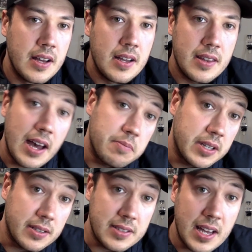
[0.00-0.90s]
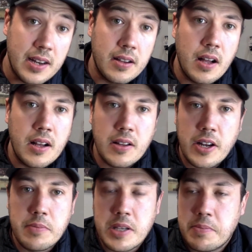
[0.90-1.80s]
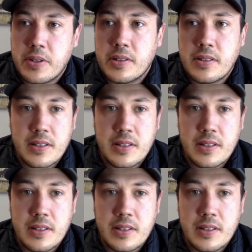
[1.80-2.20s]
That being said, a lot of people